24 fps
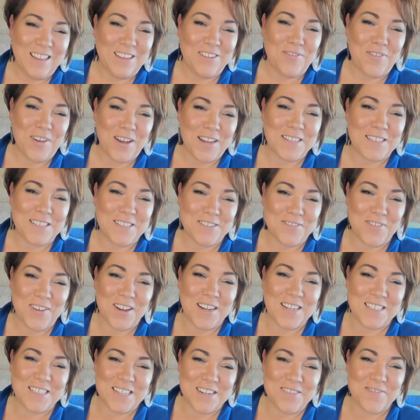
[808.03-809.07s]
the
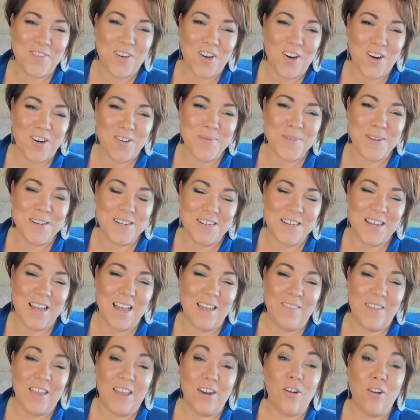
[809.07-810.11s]
face-to-face environment,
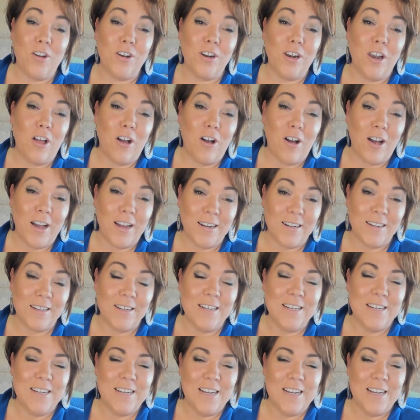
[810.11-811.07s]
and then online,